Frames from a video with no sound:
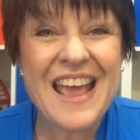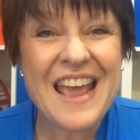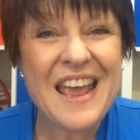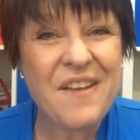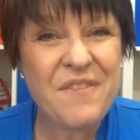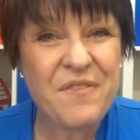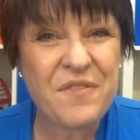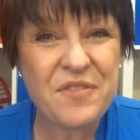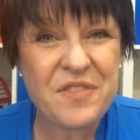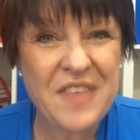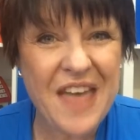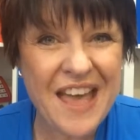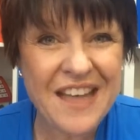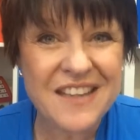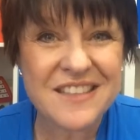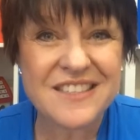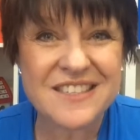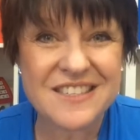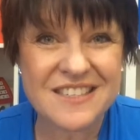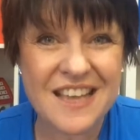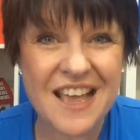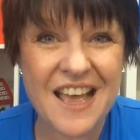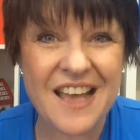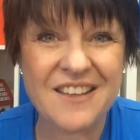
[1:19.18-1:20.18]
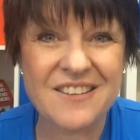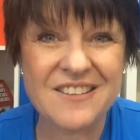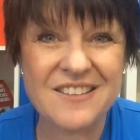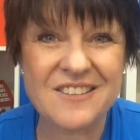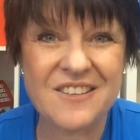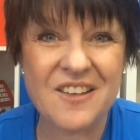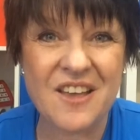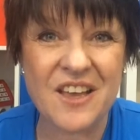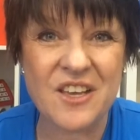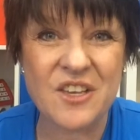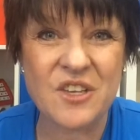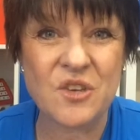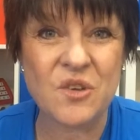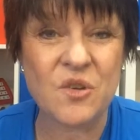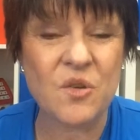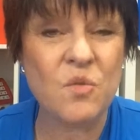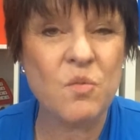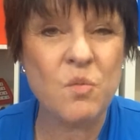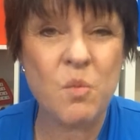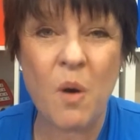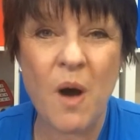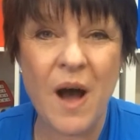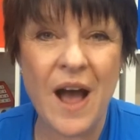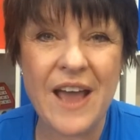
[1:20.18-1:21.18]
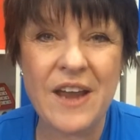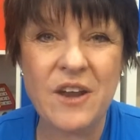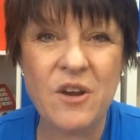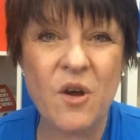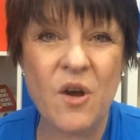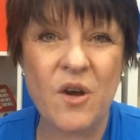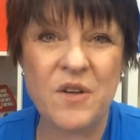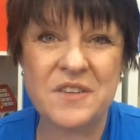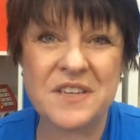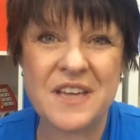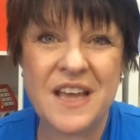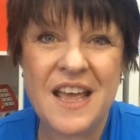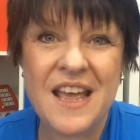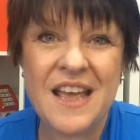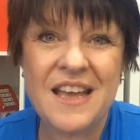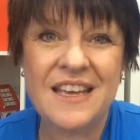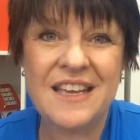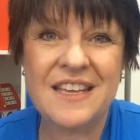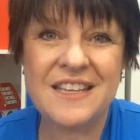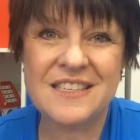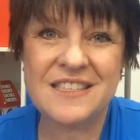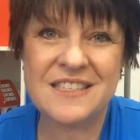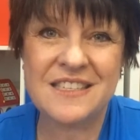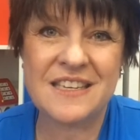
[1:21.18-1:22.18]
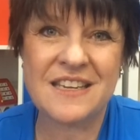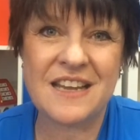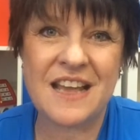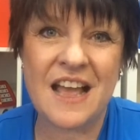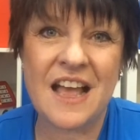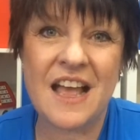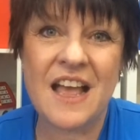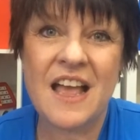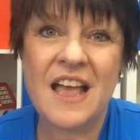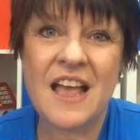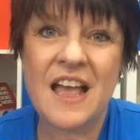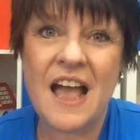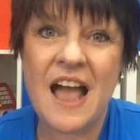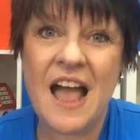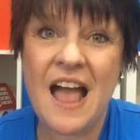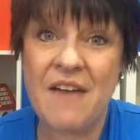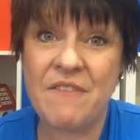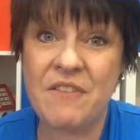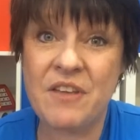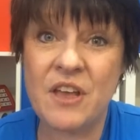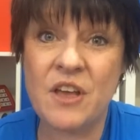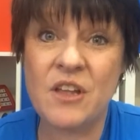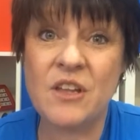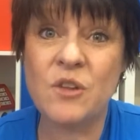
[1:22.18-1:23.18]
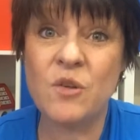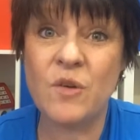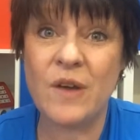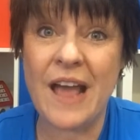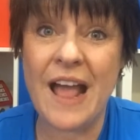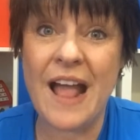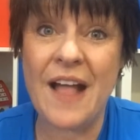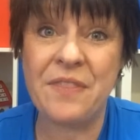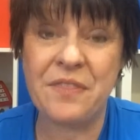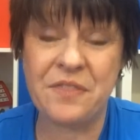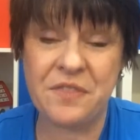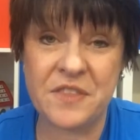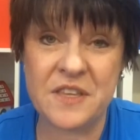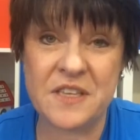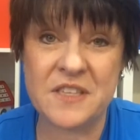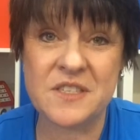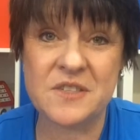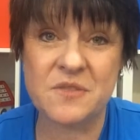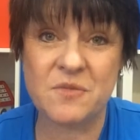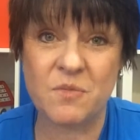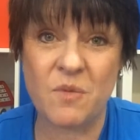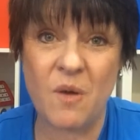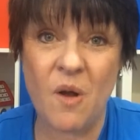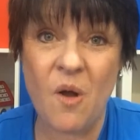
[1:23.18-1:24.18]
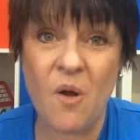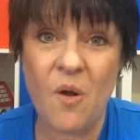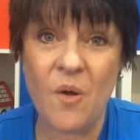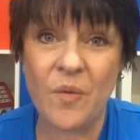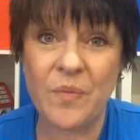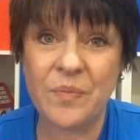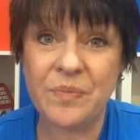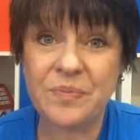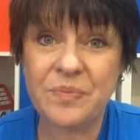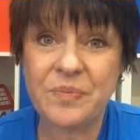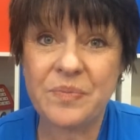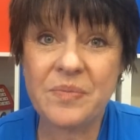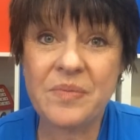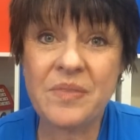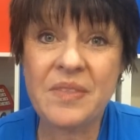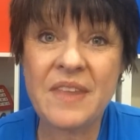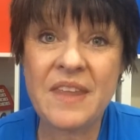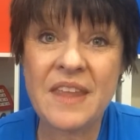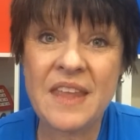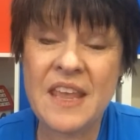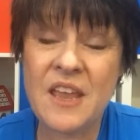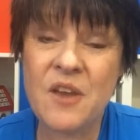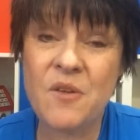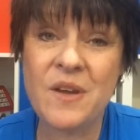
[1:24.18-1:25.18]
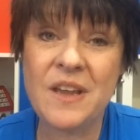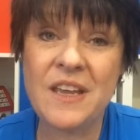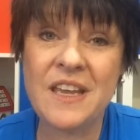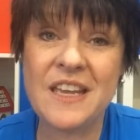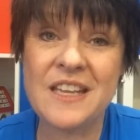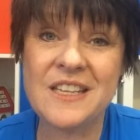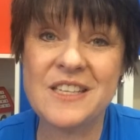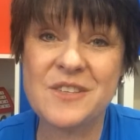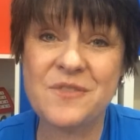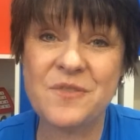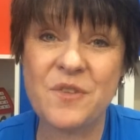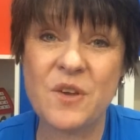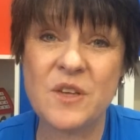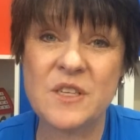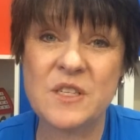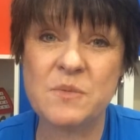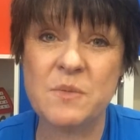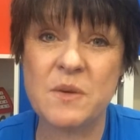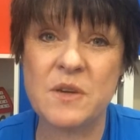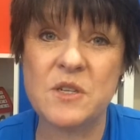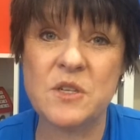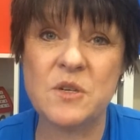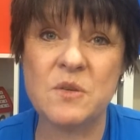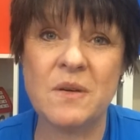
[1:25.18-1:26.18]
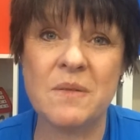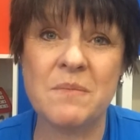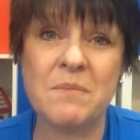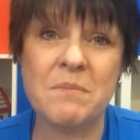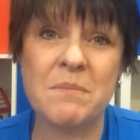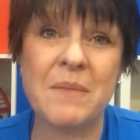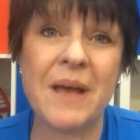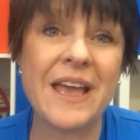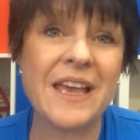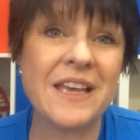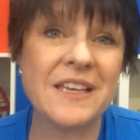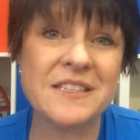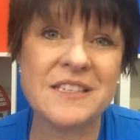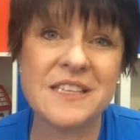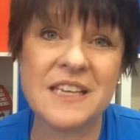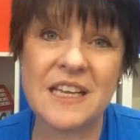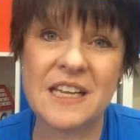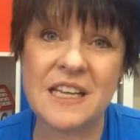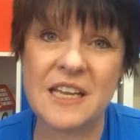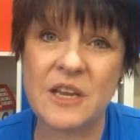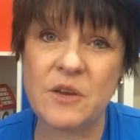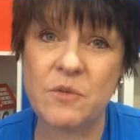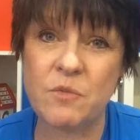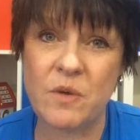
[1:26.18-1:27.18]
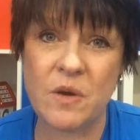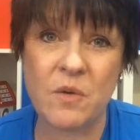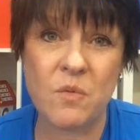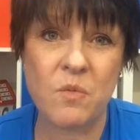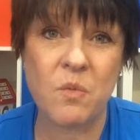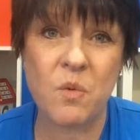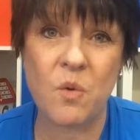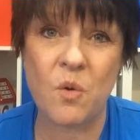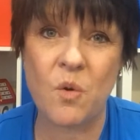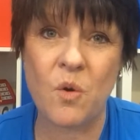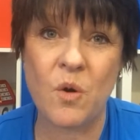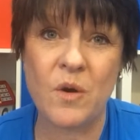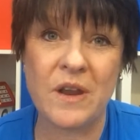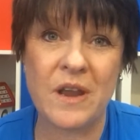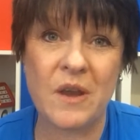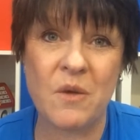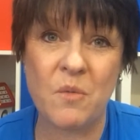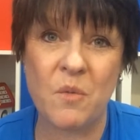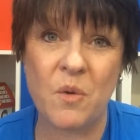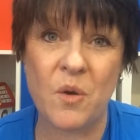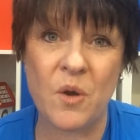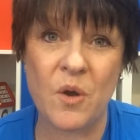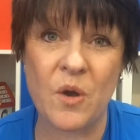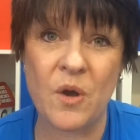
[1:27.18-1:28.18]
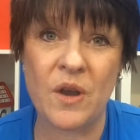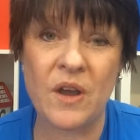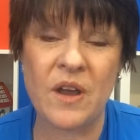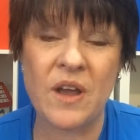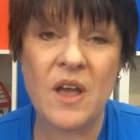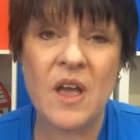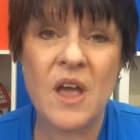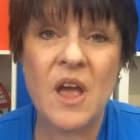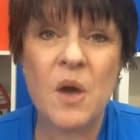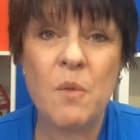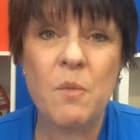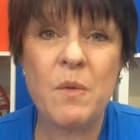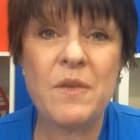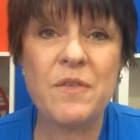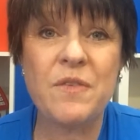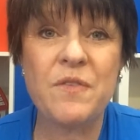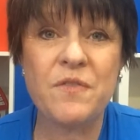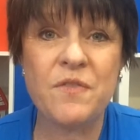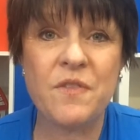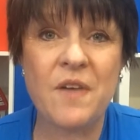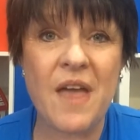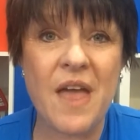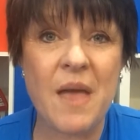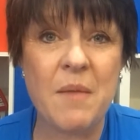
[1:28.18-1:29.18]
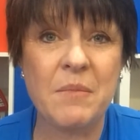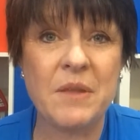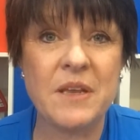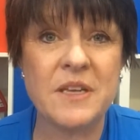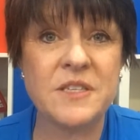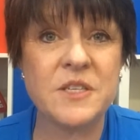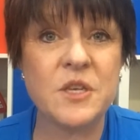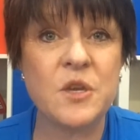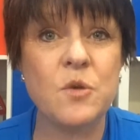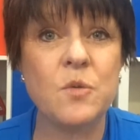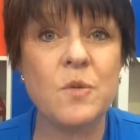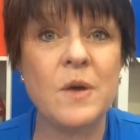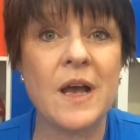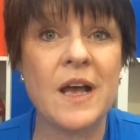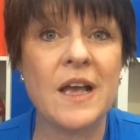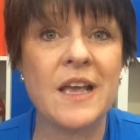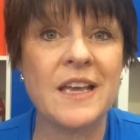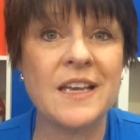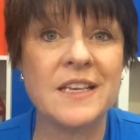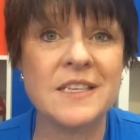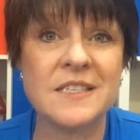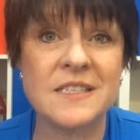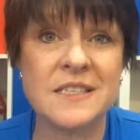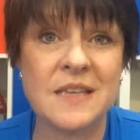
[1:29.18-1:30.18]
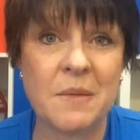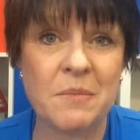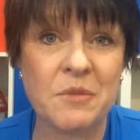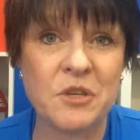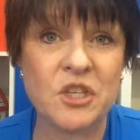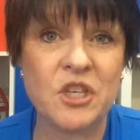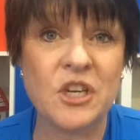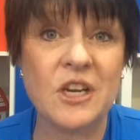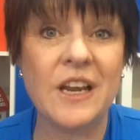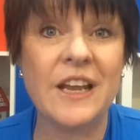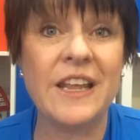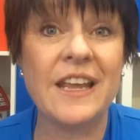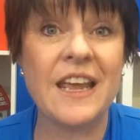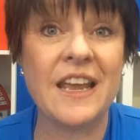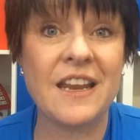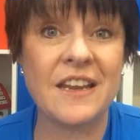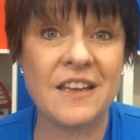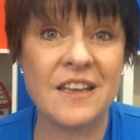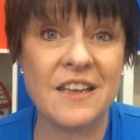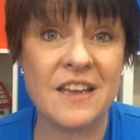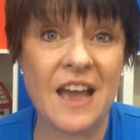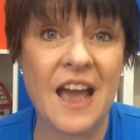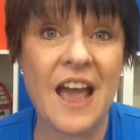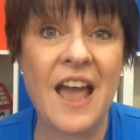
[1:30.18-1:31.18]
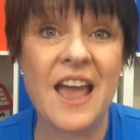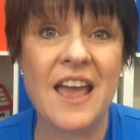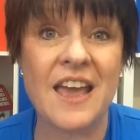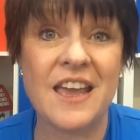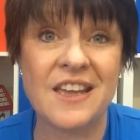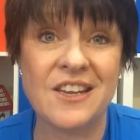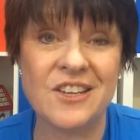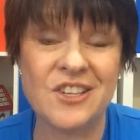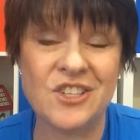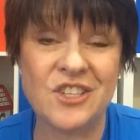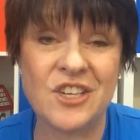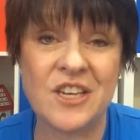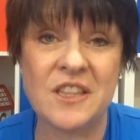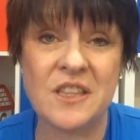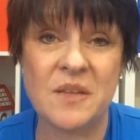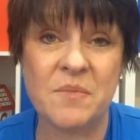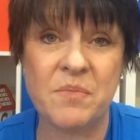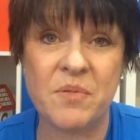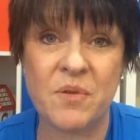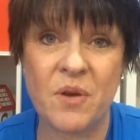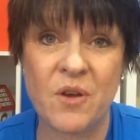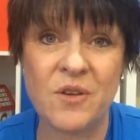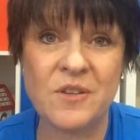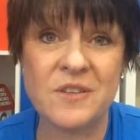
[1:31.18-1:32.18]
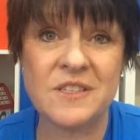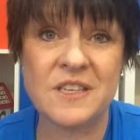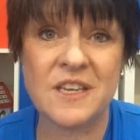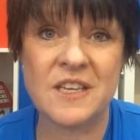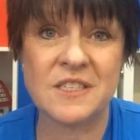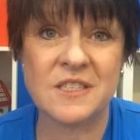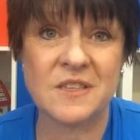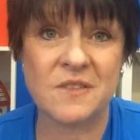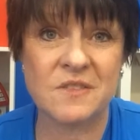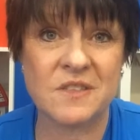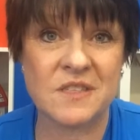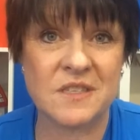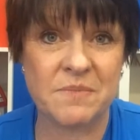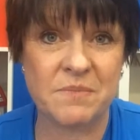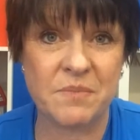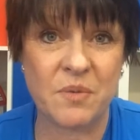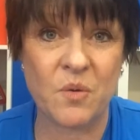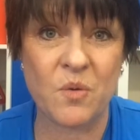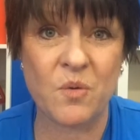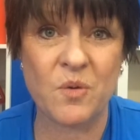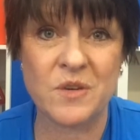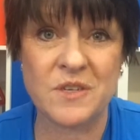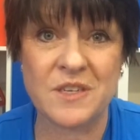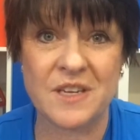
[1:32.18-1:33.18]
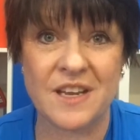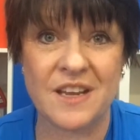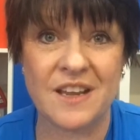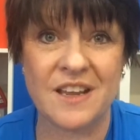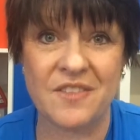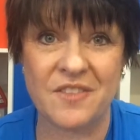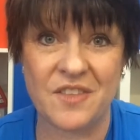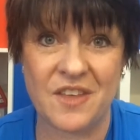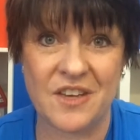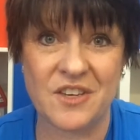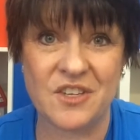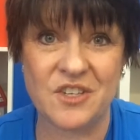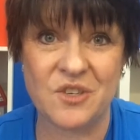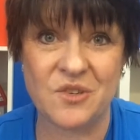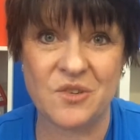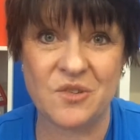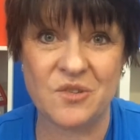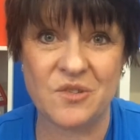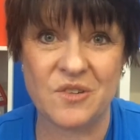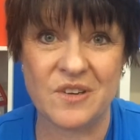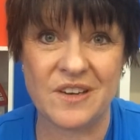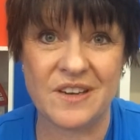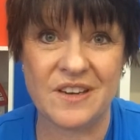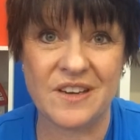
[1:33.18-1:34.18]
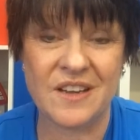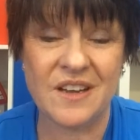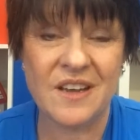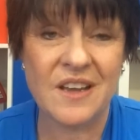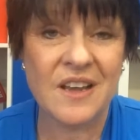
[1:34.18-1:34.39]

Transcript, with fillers: If that sounds like you, why not consider having a look at this role? Here at Kids First, we do amazingly rewarding work with families who are exceptionally engaged in the process of supporting their children.